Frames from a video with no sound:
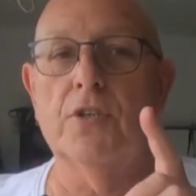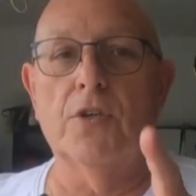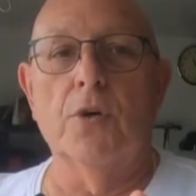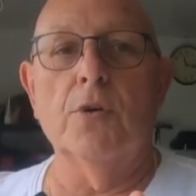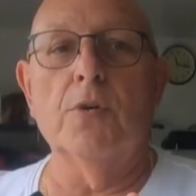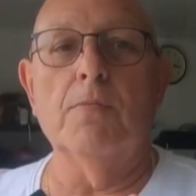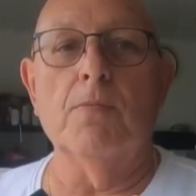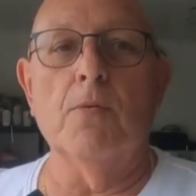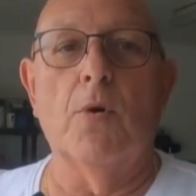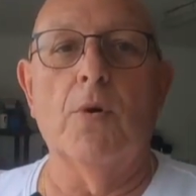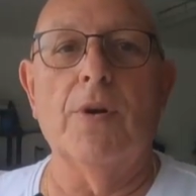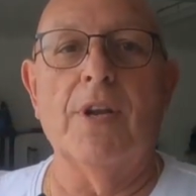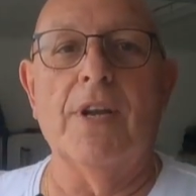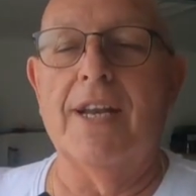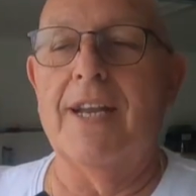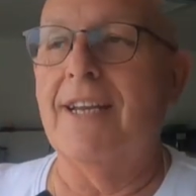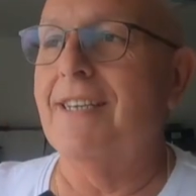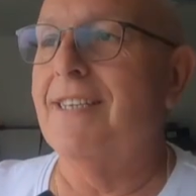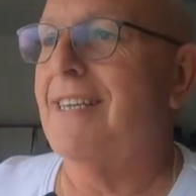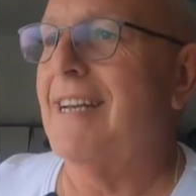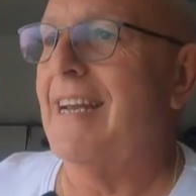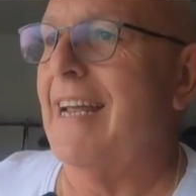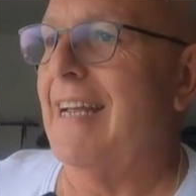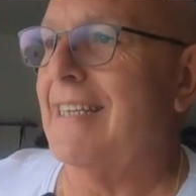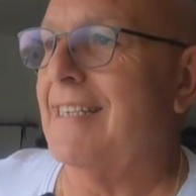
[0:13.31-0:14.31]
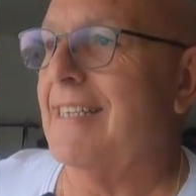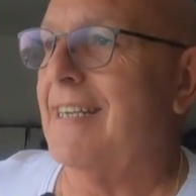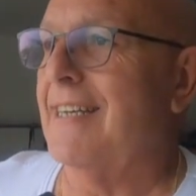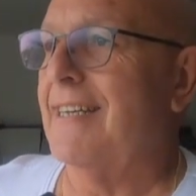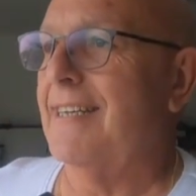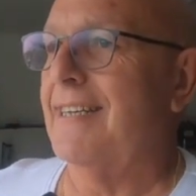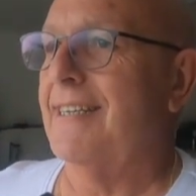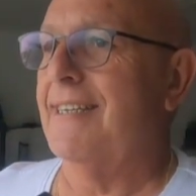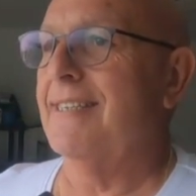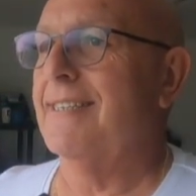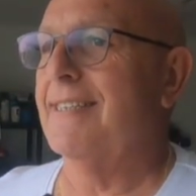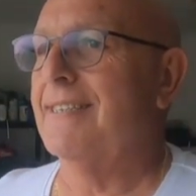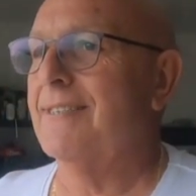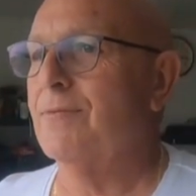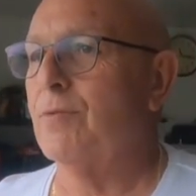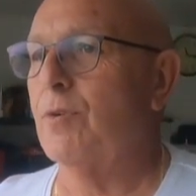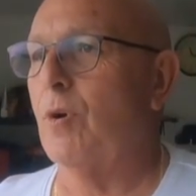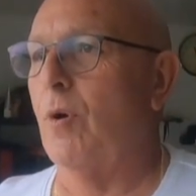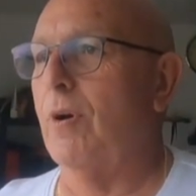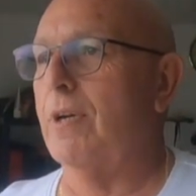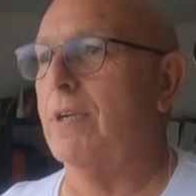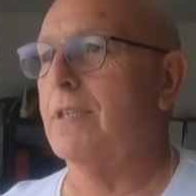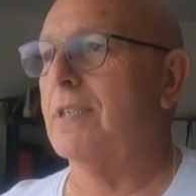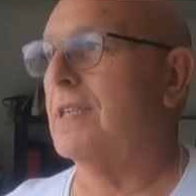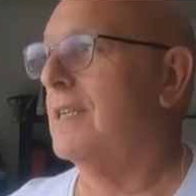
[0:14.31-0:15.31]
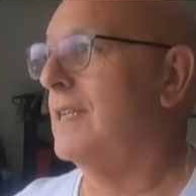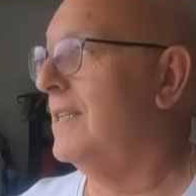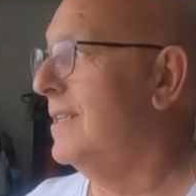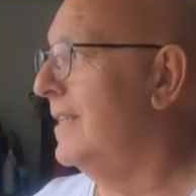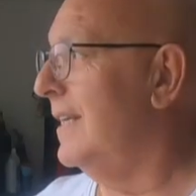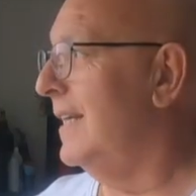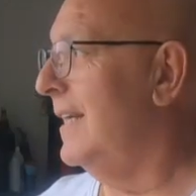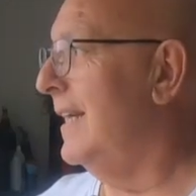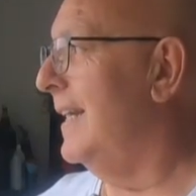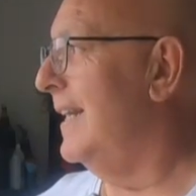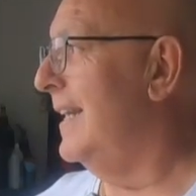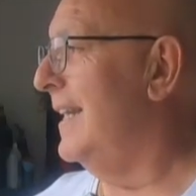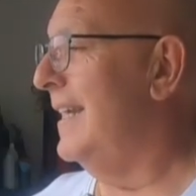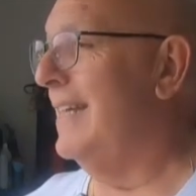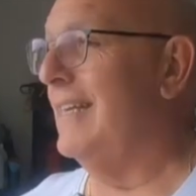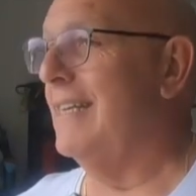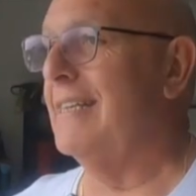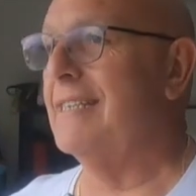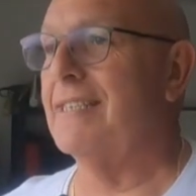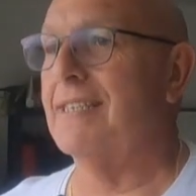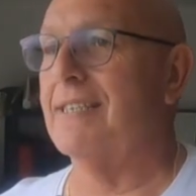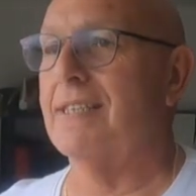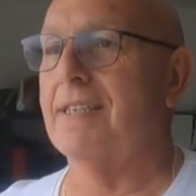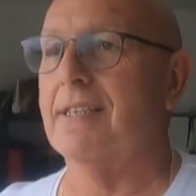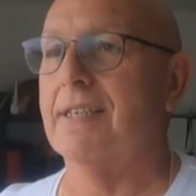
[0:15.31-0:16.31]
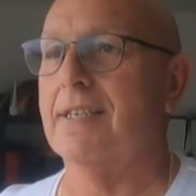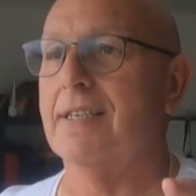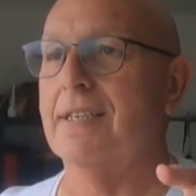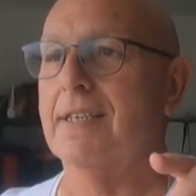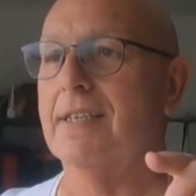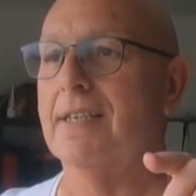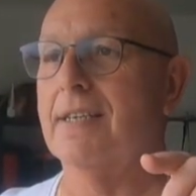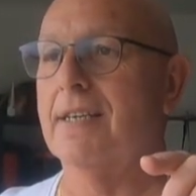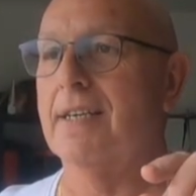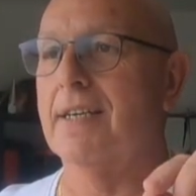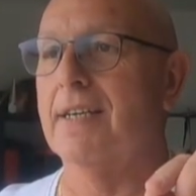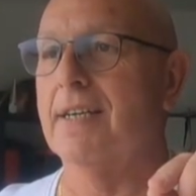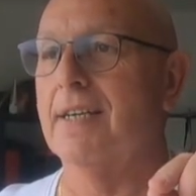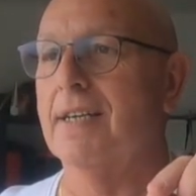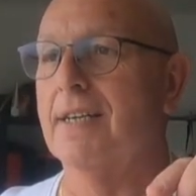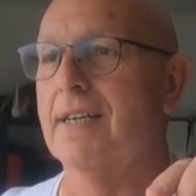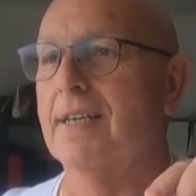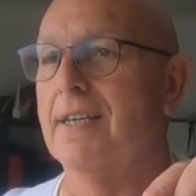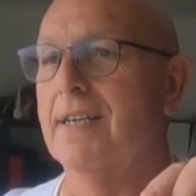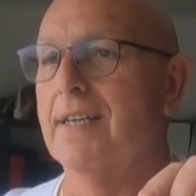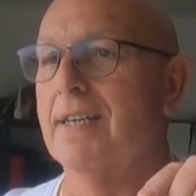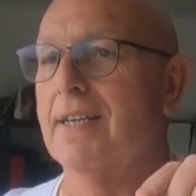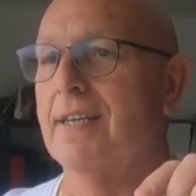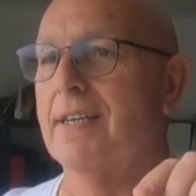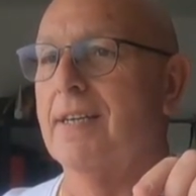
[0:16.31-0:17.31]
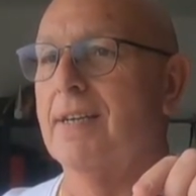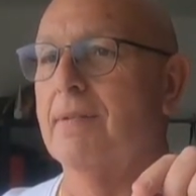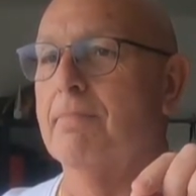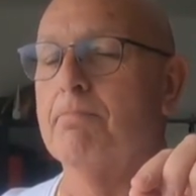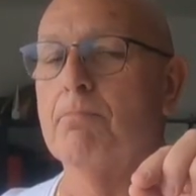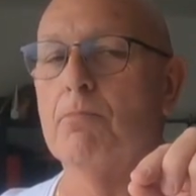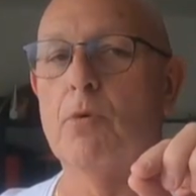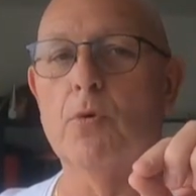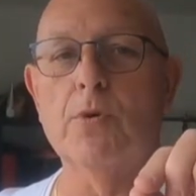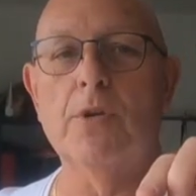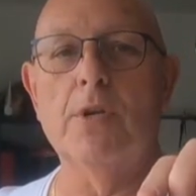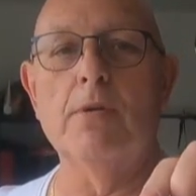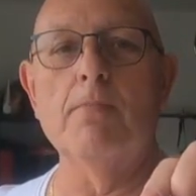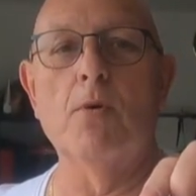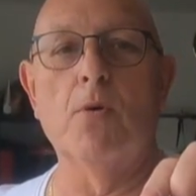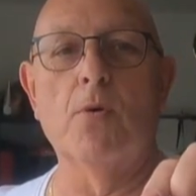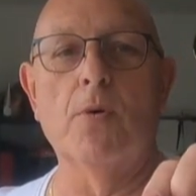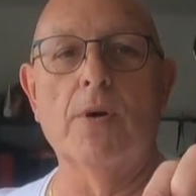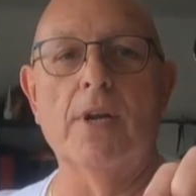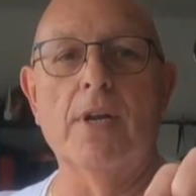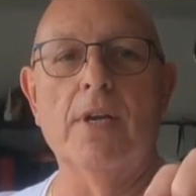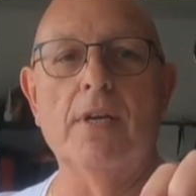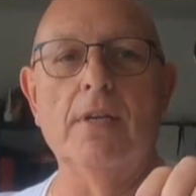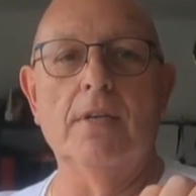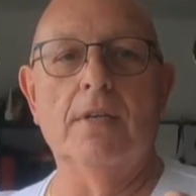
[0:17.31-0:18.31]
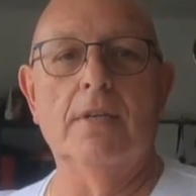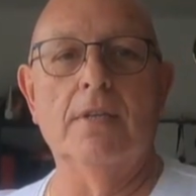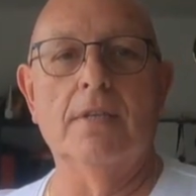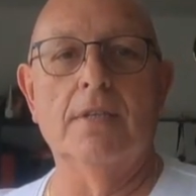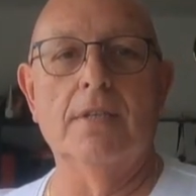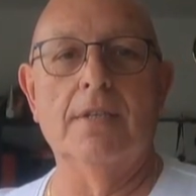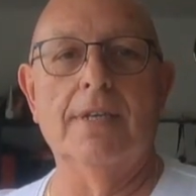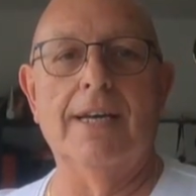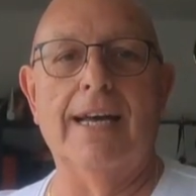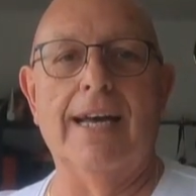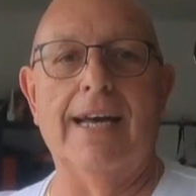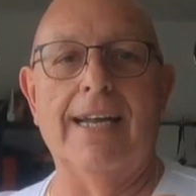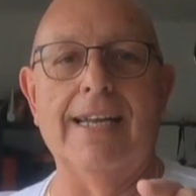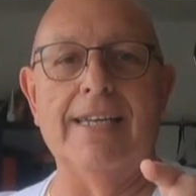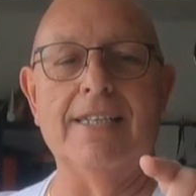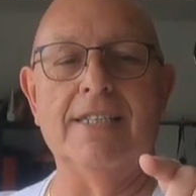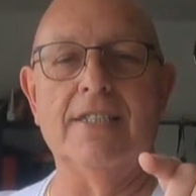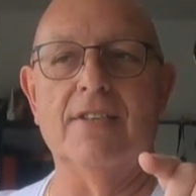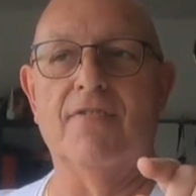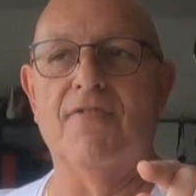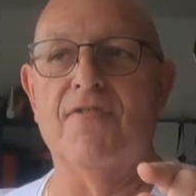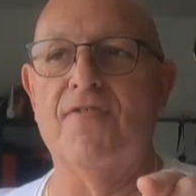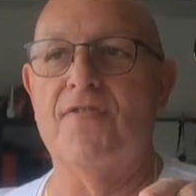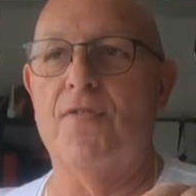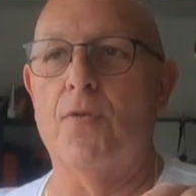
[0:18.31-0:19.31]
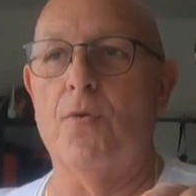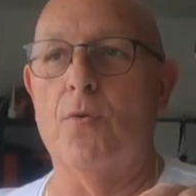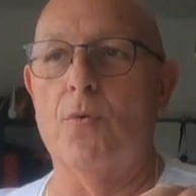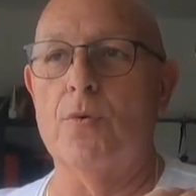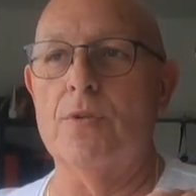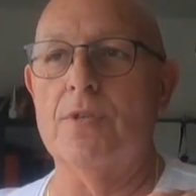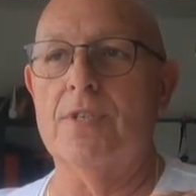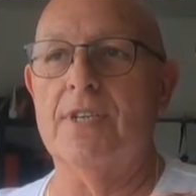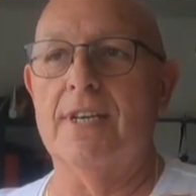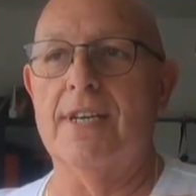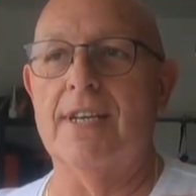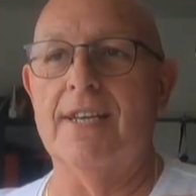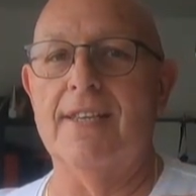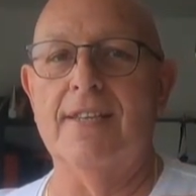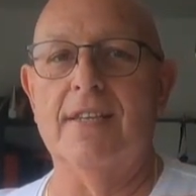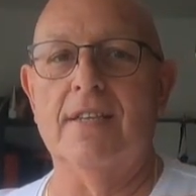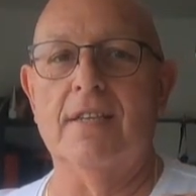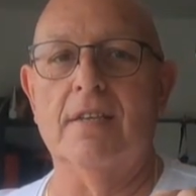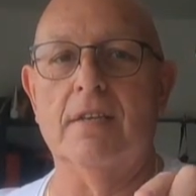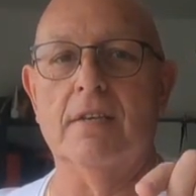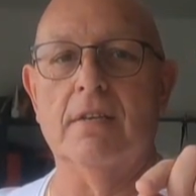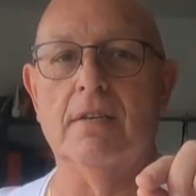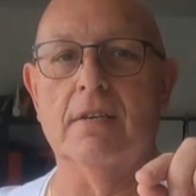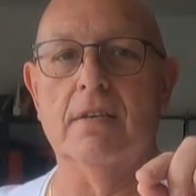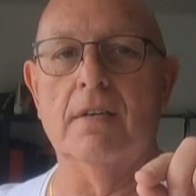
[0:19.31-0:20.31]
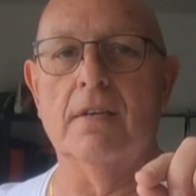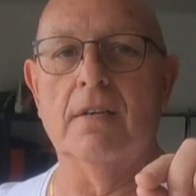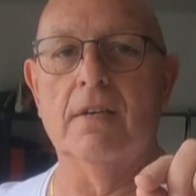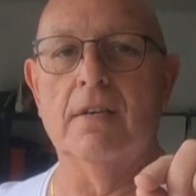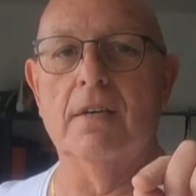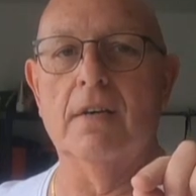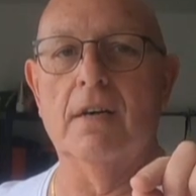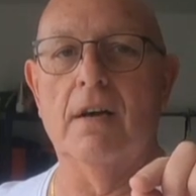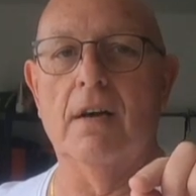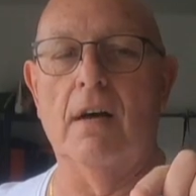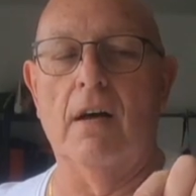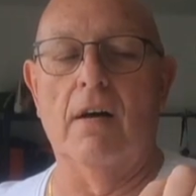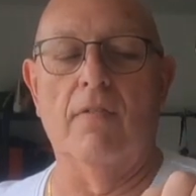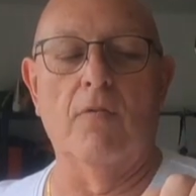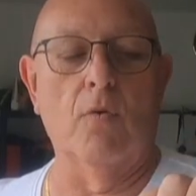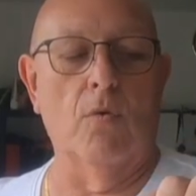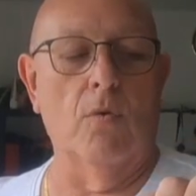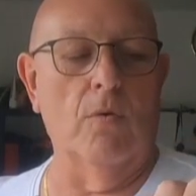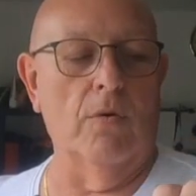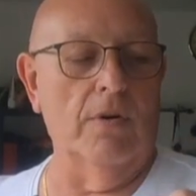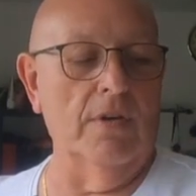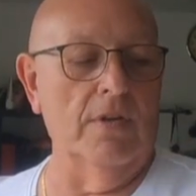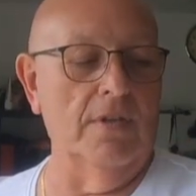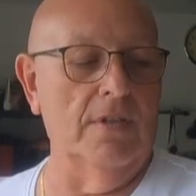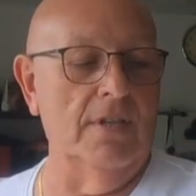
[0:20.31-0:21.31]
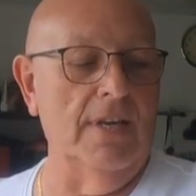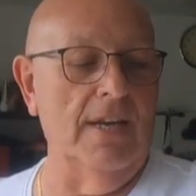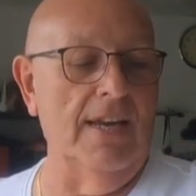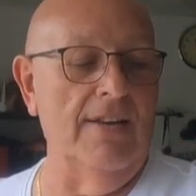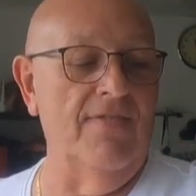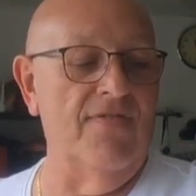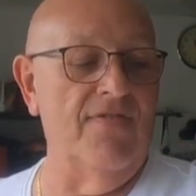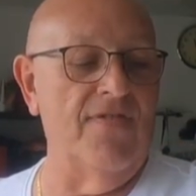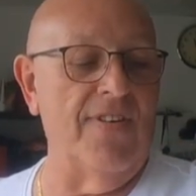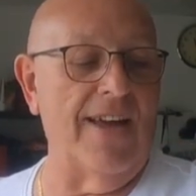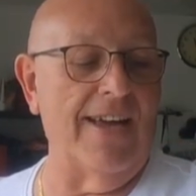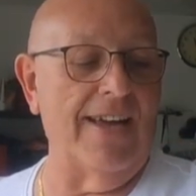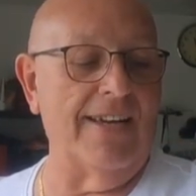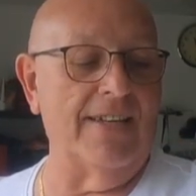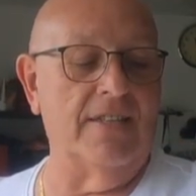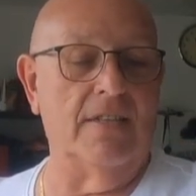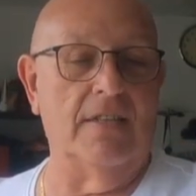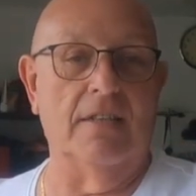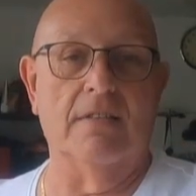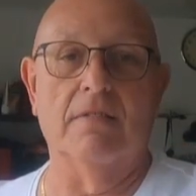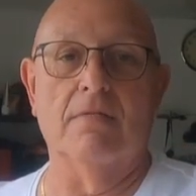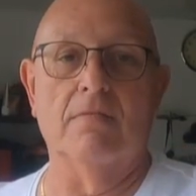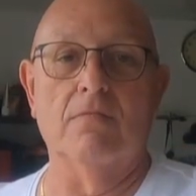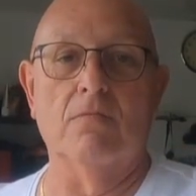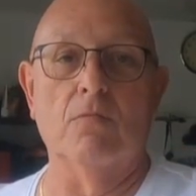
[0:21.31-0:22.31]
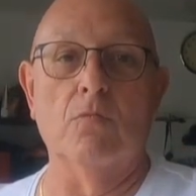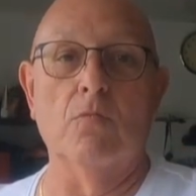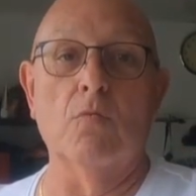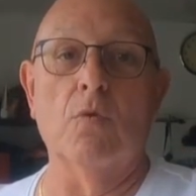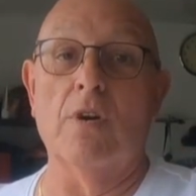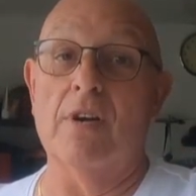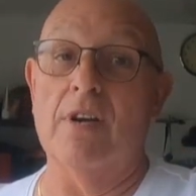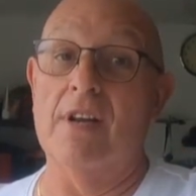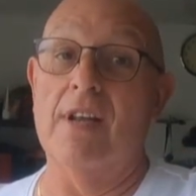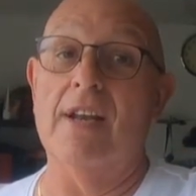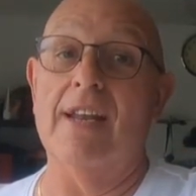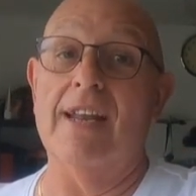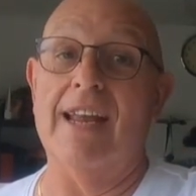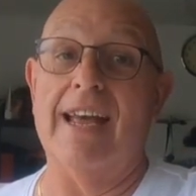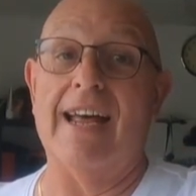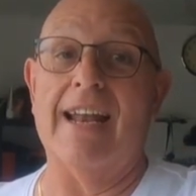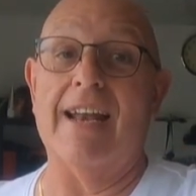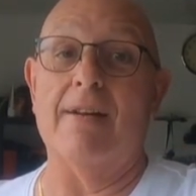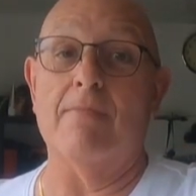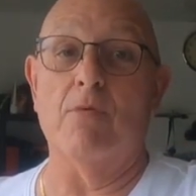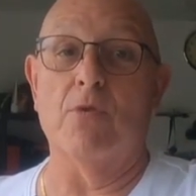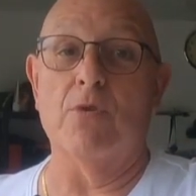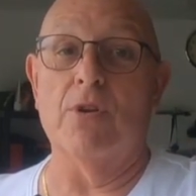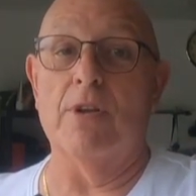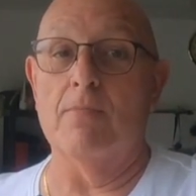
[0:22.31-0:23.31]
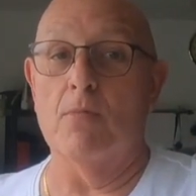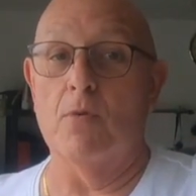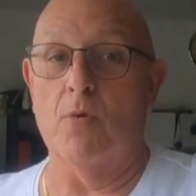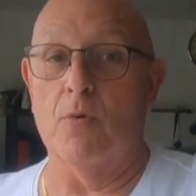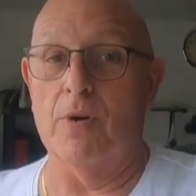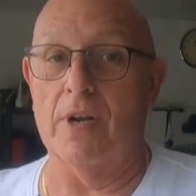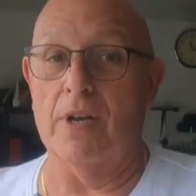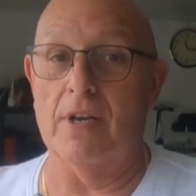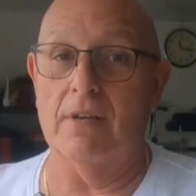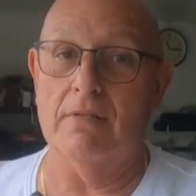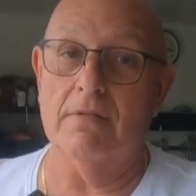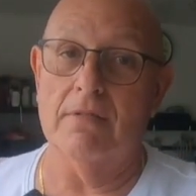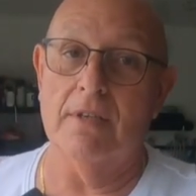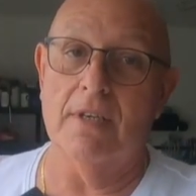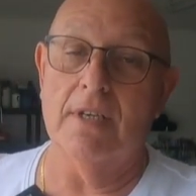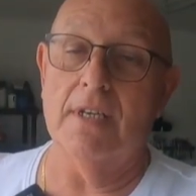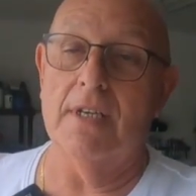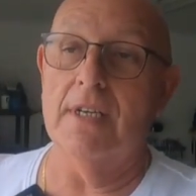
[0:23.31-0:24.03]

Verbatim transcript: Good morning, Internet. Right, it is Monday morning and it's the 14th of August. In fact, we're nearly out of Monday morning,